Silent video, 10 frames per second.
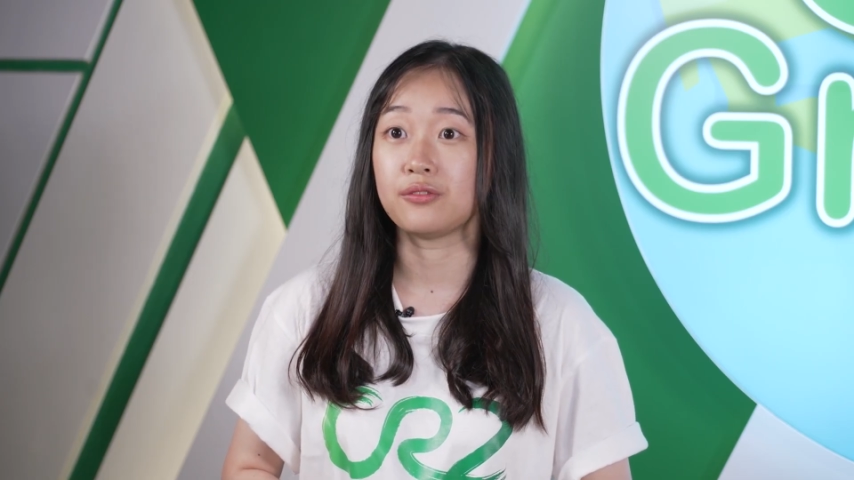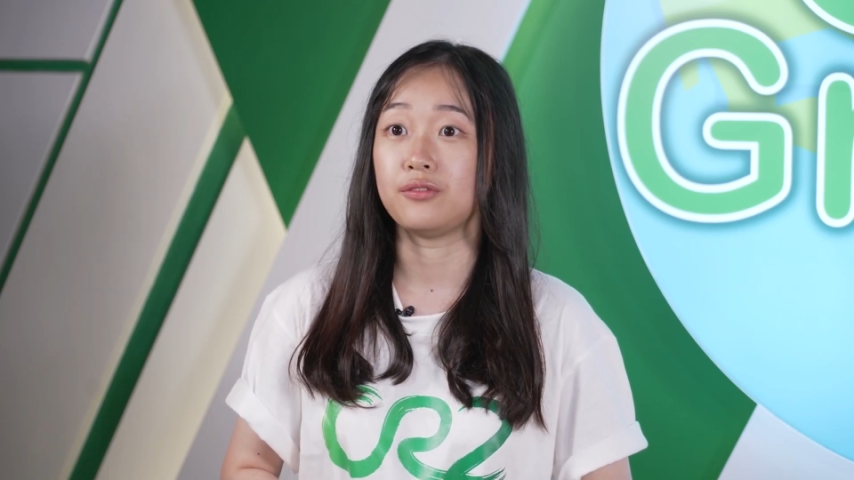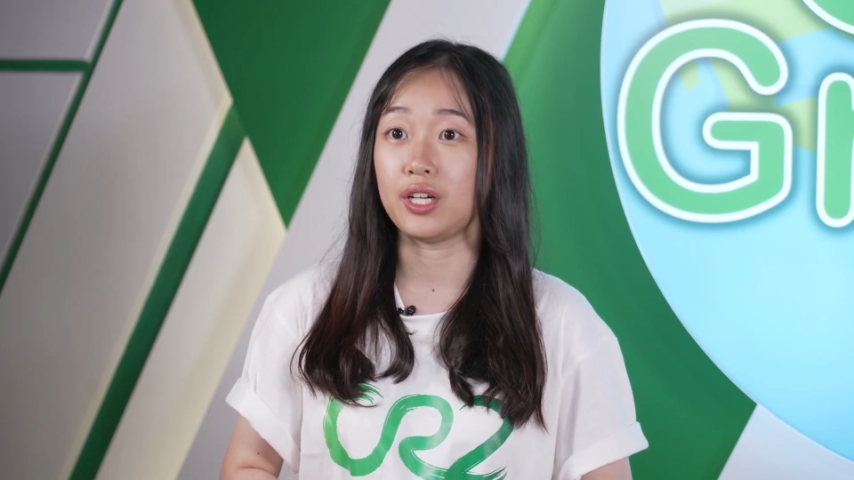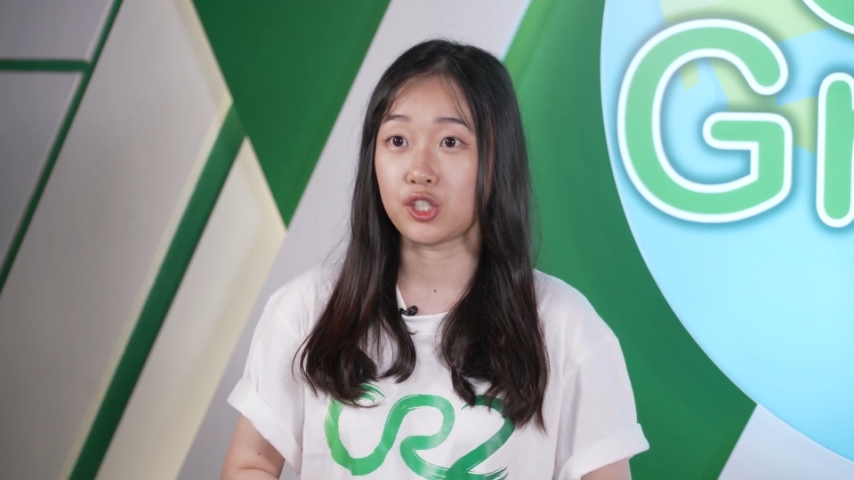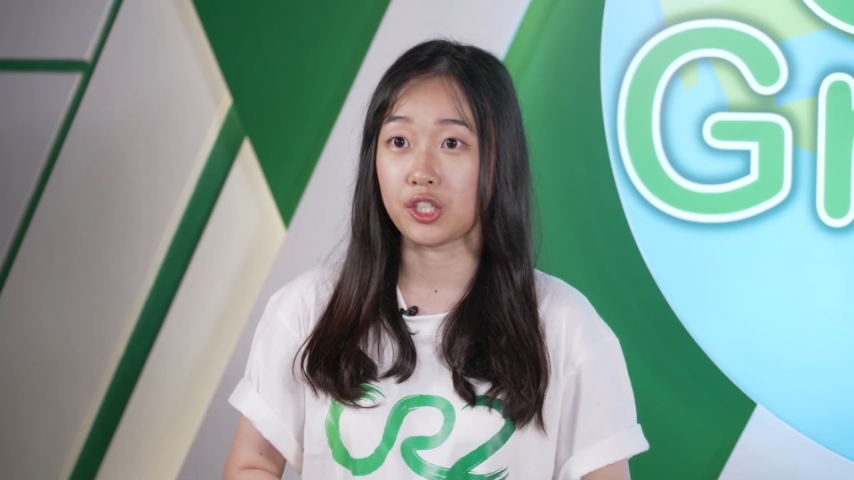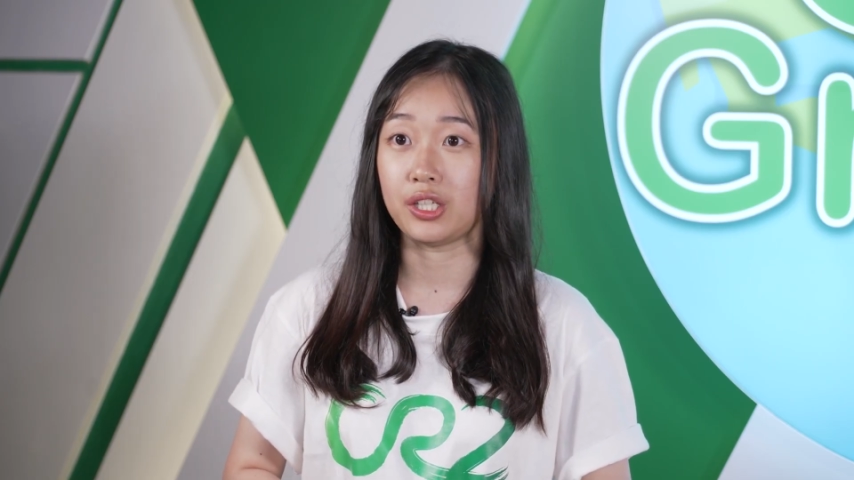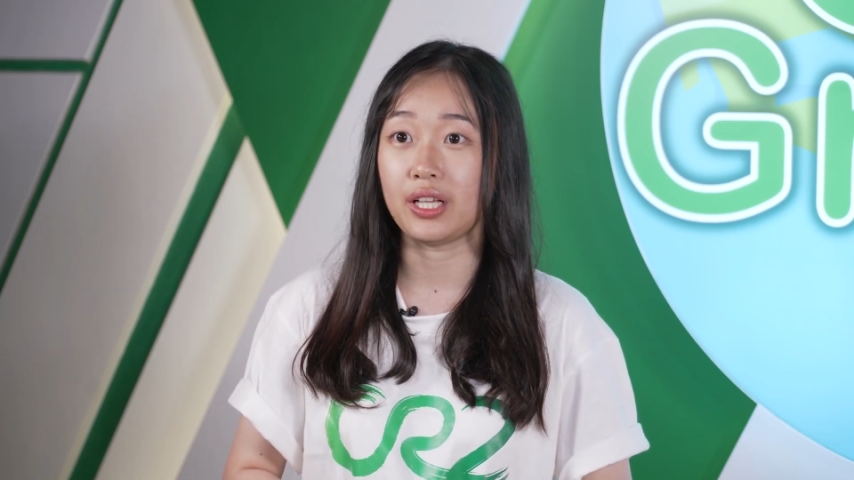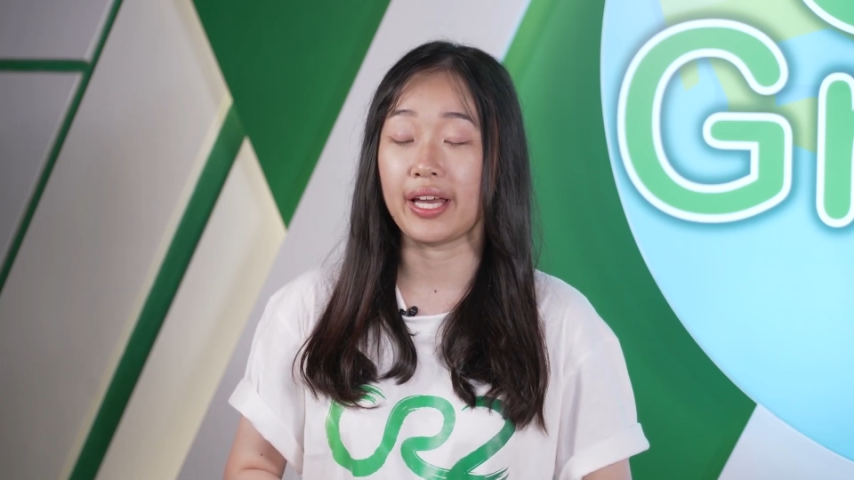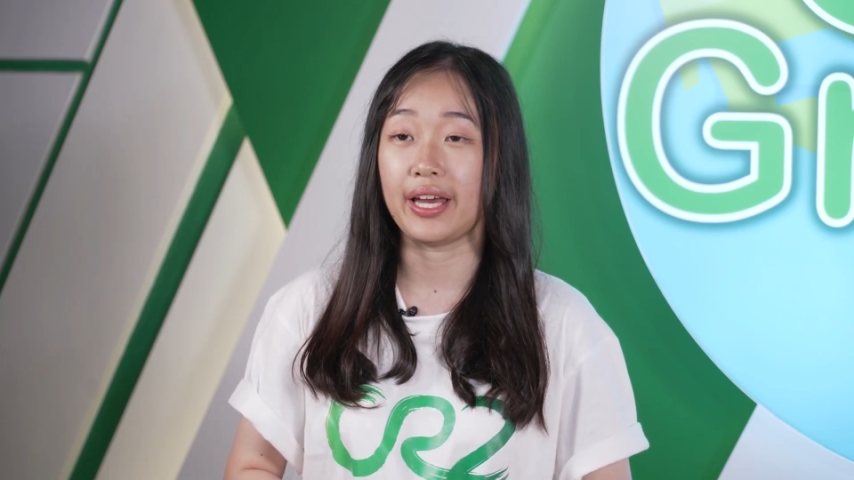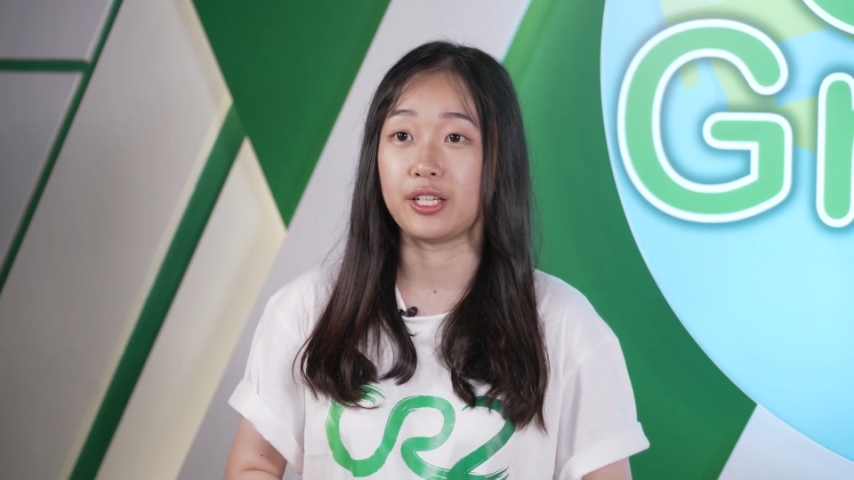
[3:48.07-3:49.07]

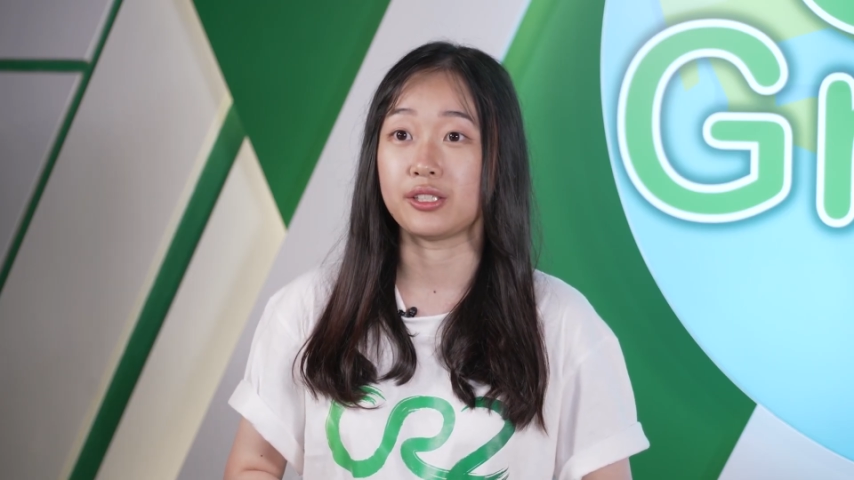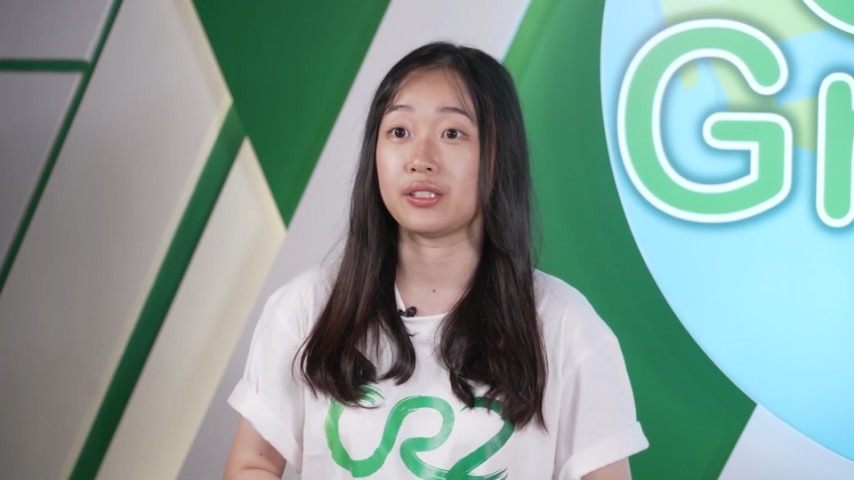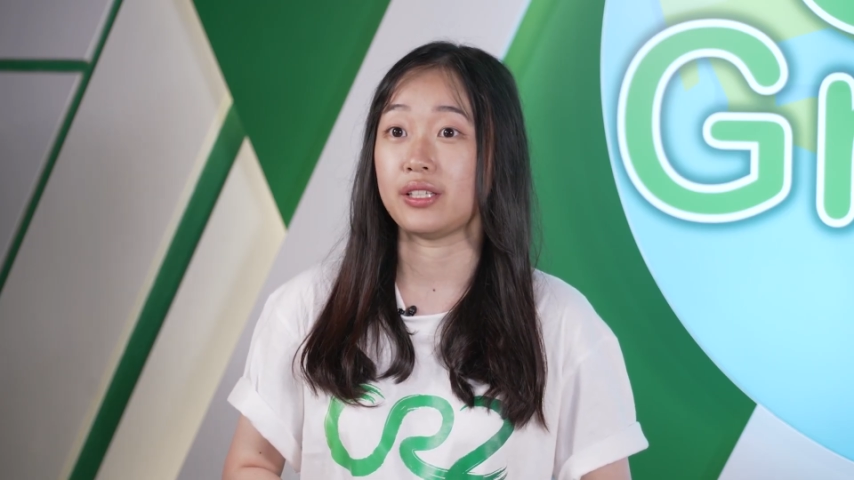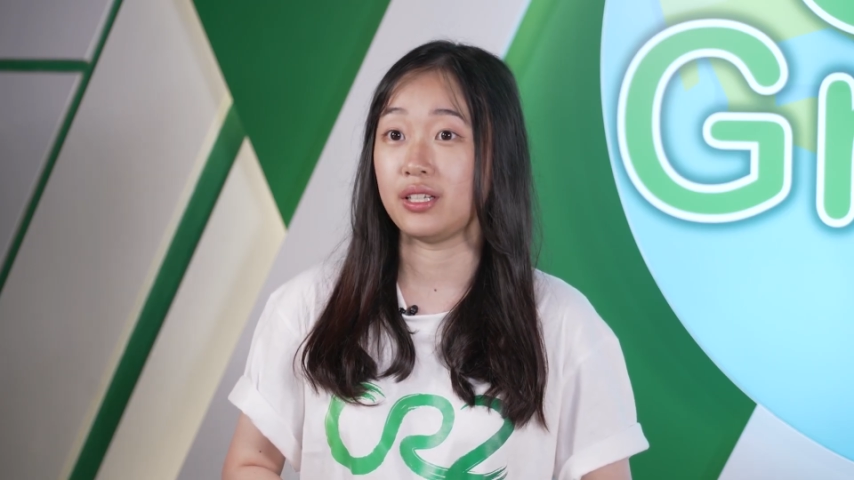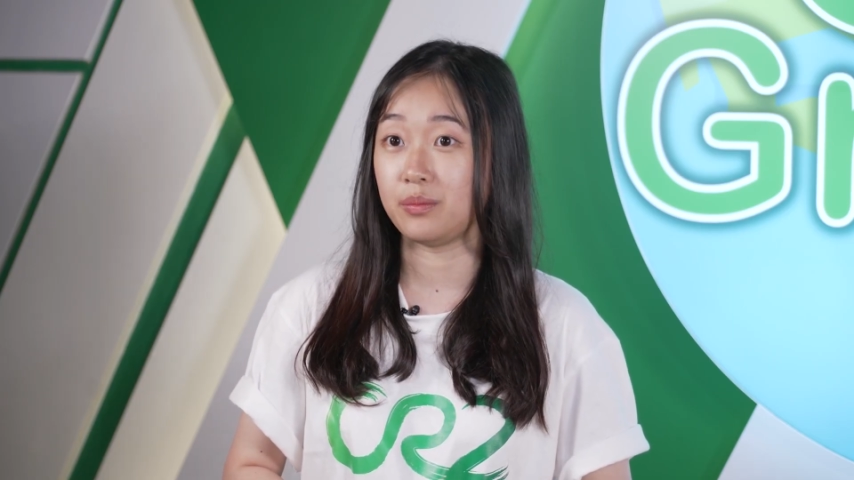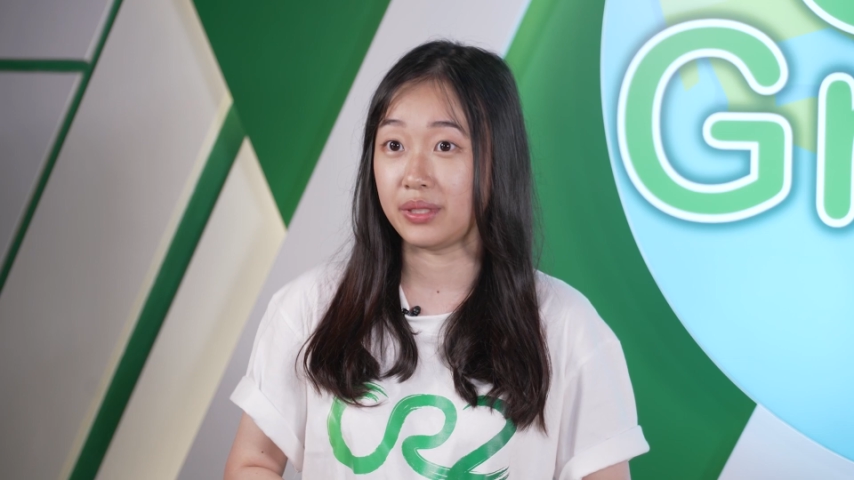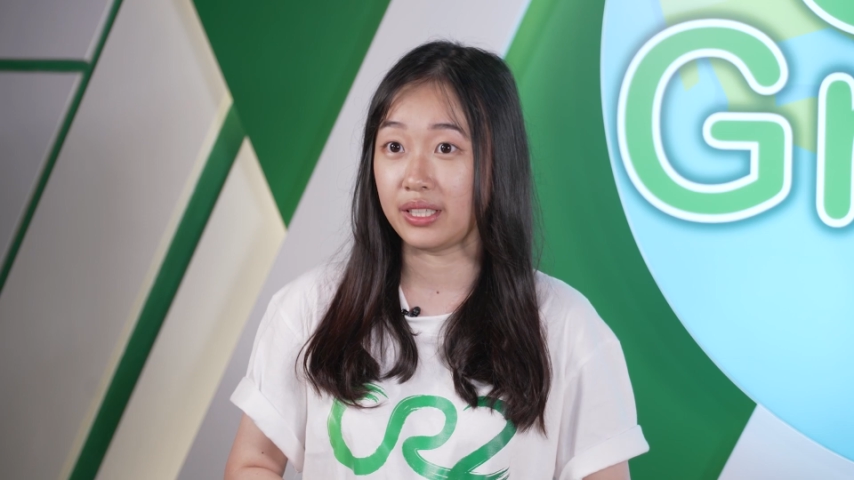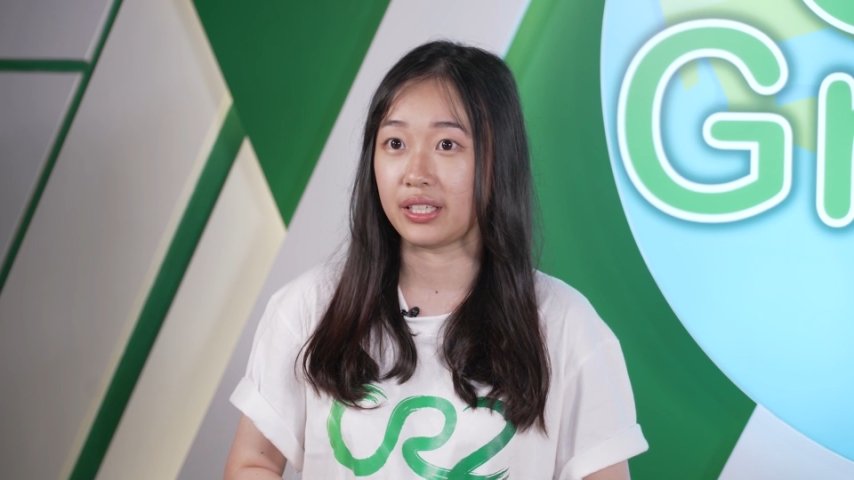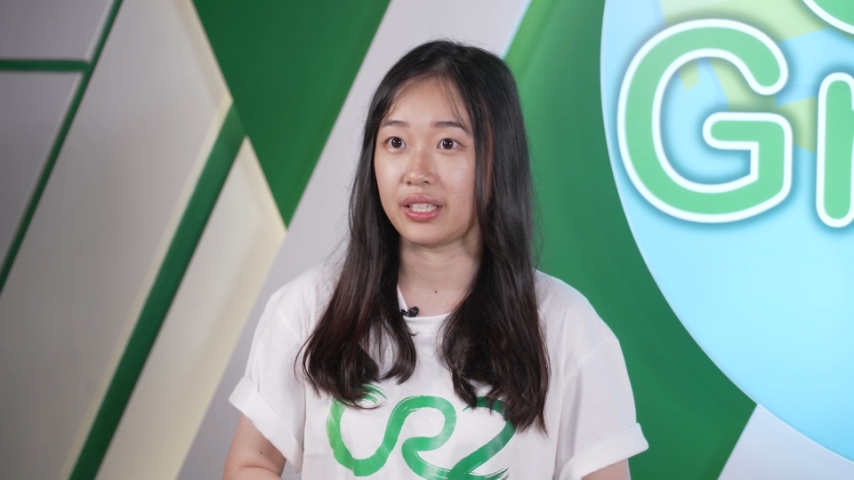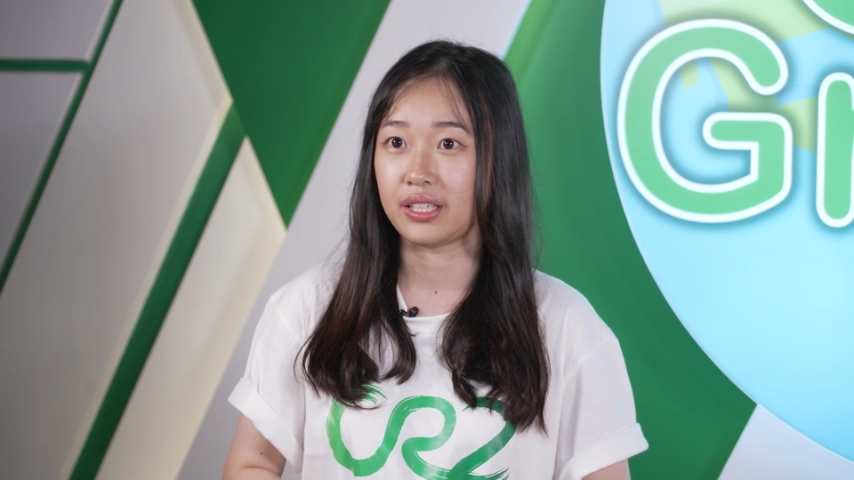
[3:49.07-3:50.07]
functional, and
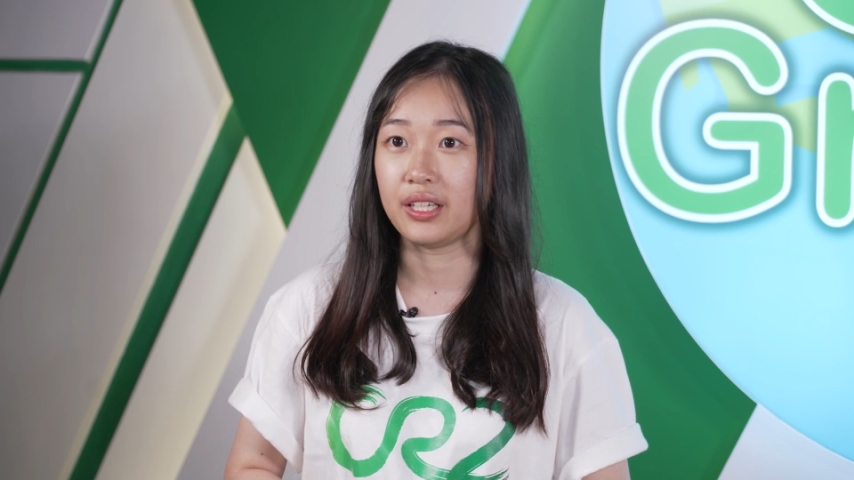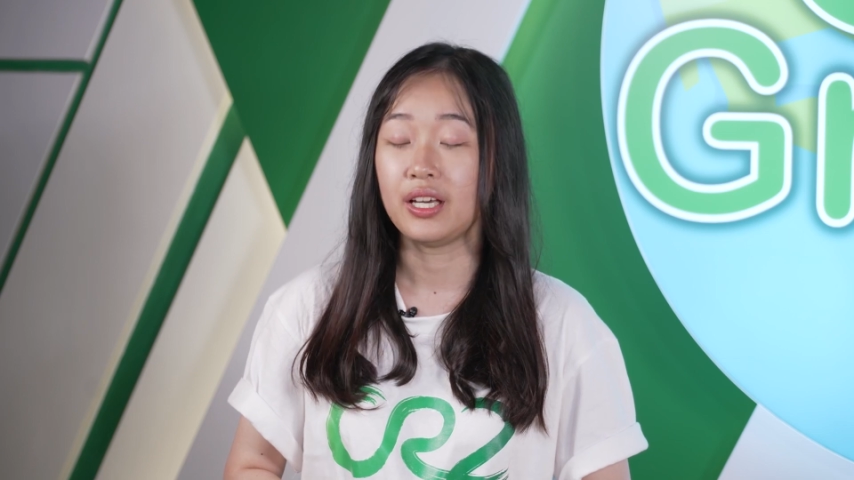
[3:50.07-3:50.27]
sustainability.